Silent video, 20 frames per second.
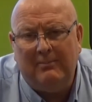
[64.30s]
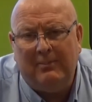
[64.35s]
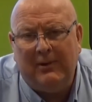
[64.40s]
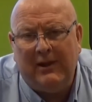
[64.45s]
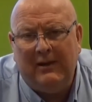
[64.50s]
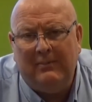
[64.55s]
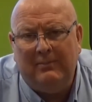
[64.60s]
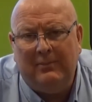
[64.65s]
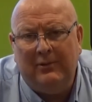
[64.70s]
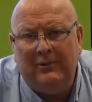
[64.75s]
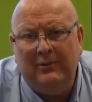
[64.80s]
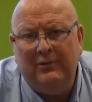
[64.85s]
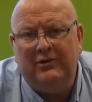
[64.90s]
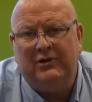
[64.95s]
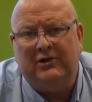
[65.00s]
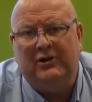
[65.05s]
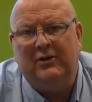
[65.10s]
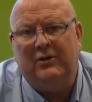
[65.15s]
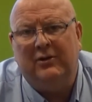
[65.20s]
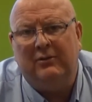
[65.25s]
people
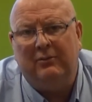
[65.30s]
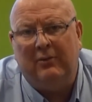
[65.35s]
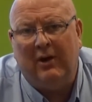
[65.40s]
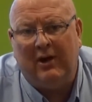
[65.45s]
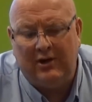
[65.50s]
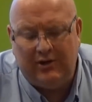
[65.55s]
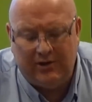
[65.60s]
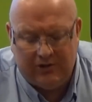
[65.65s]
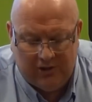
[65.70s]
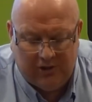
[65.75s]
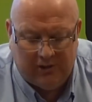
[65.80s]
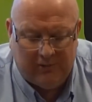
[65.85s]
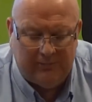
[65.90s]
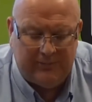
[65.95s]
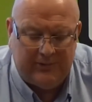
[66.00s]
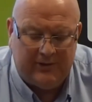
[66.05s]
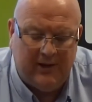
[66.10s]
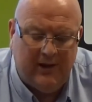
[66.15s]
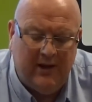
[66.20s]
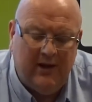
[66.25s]
to do the right
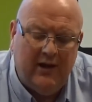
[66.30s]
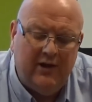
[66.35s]
jobs,